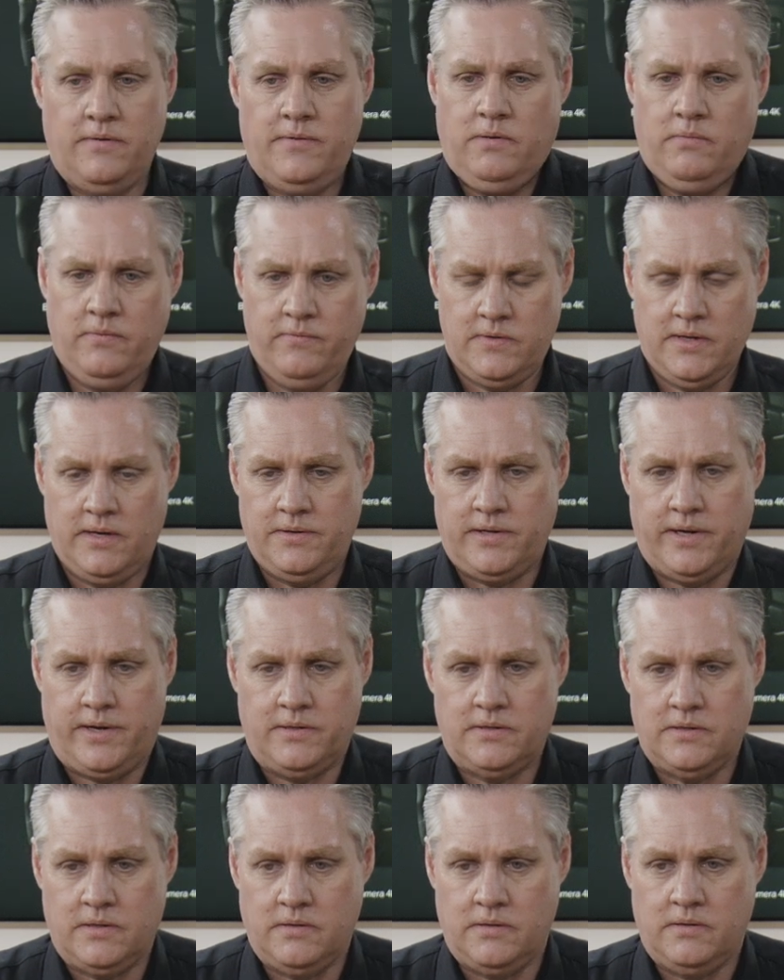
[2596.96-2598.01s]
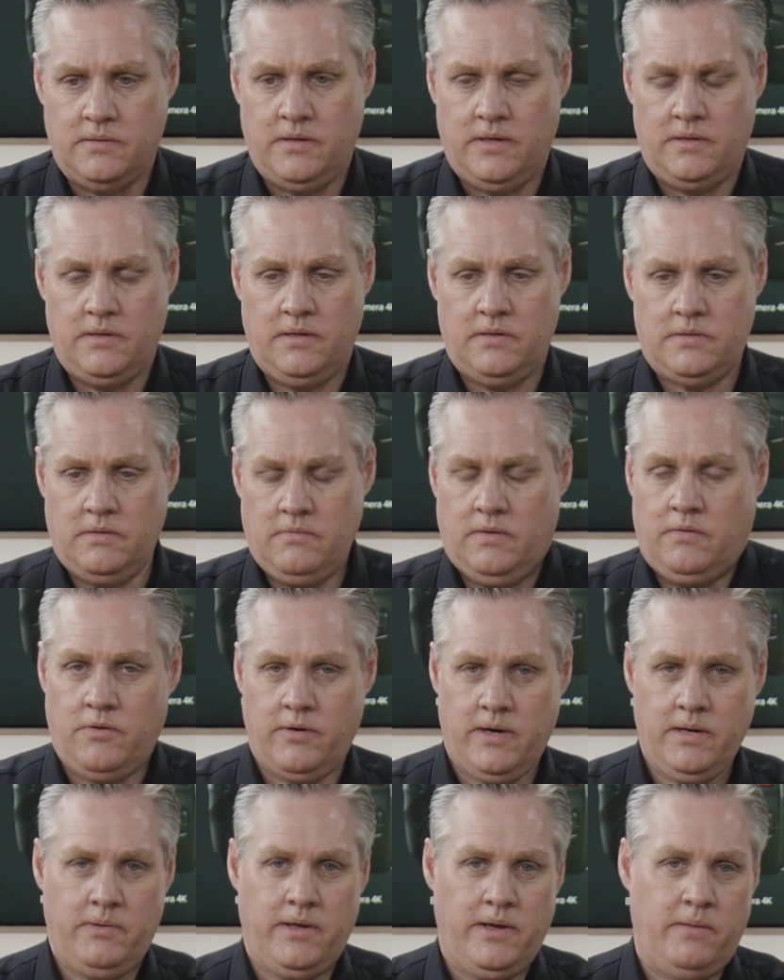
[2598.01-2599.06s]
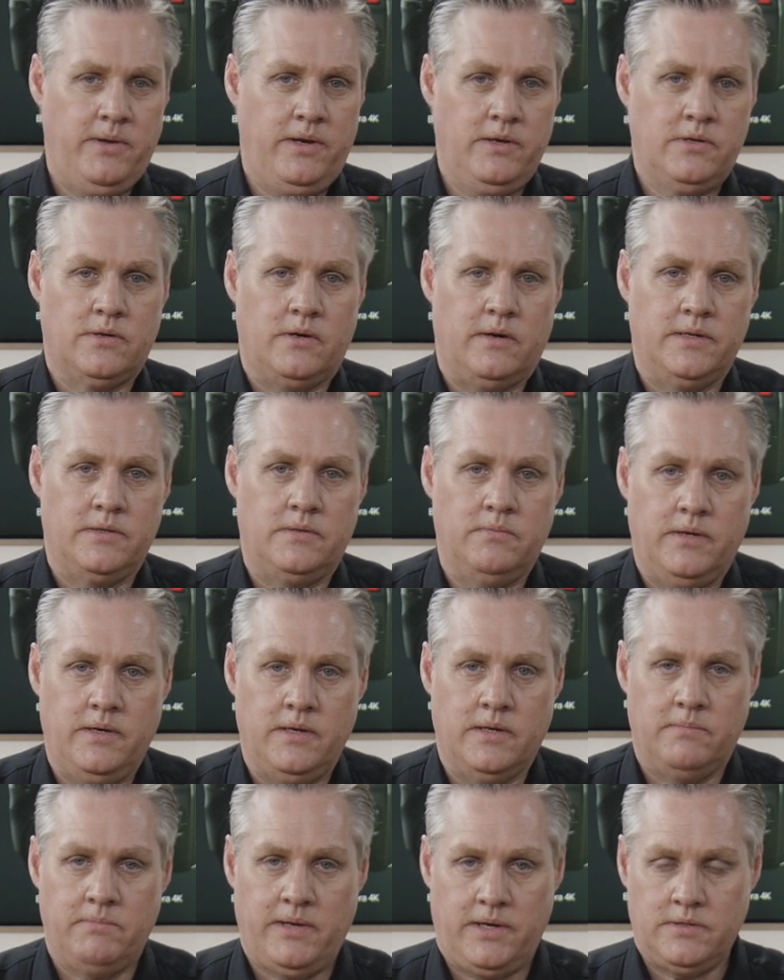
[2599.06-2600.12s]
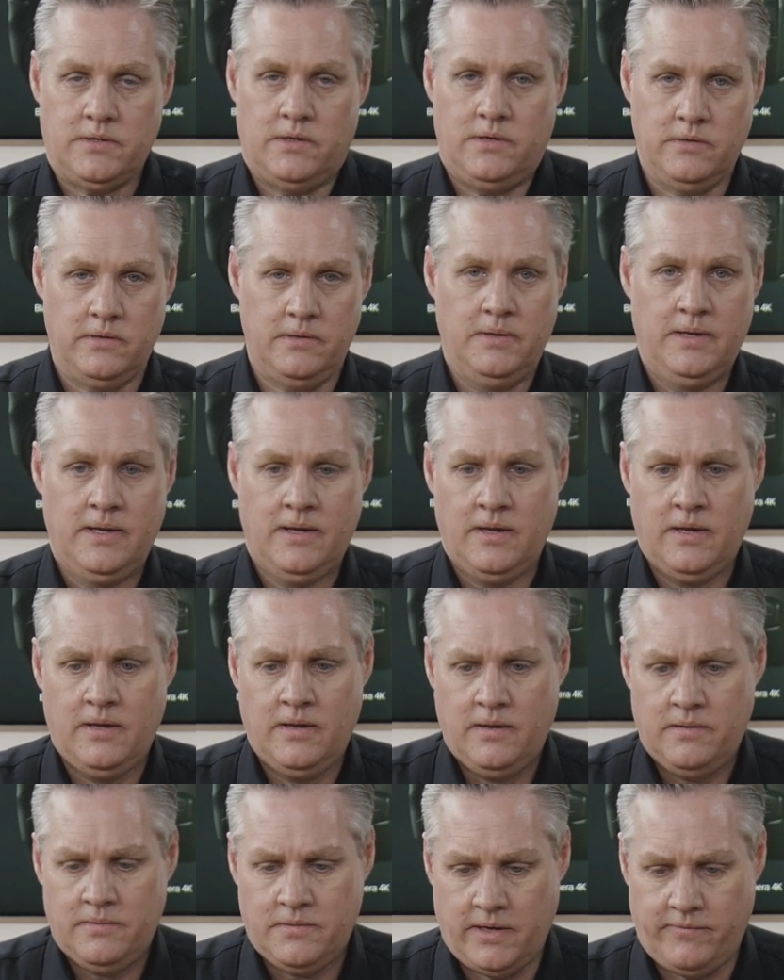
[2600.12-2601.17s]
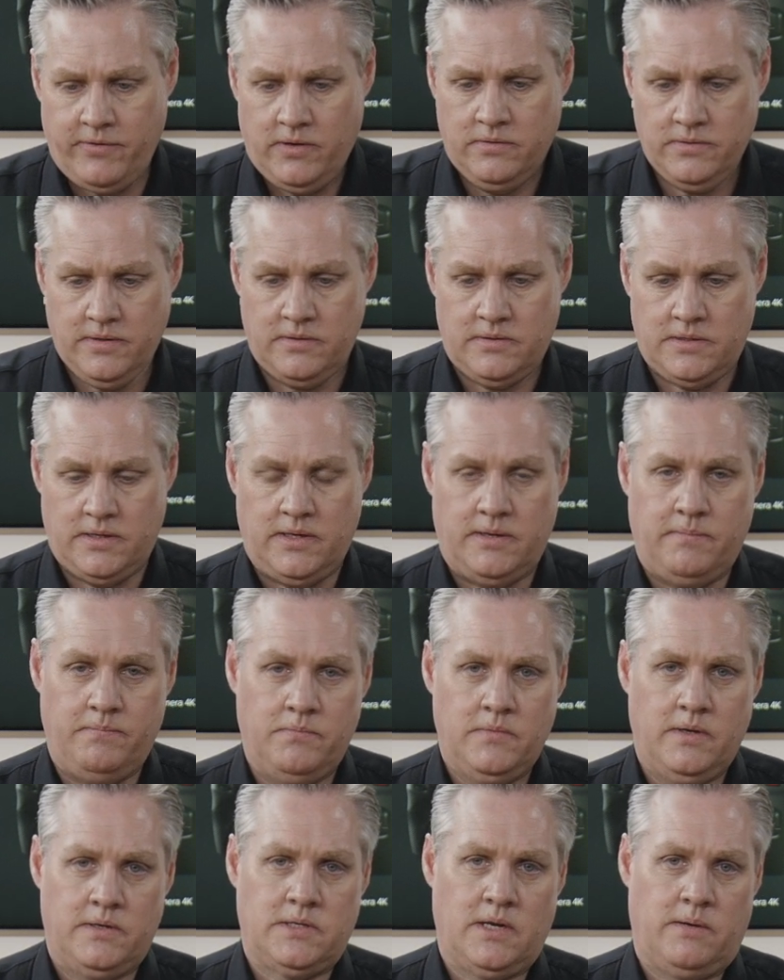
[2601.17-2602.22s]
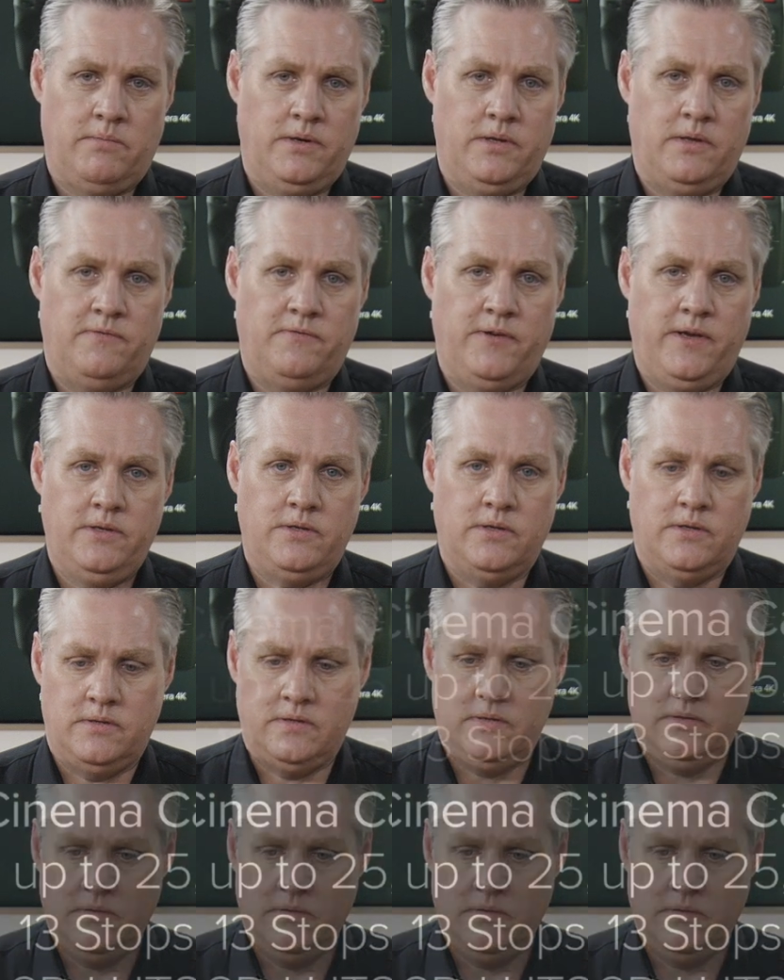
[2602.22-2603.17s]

think we've done that. It's incredible how miniaturized we managed to do it. Now, if you look at a summary of the features,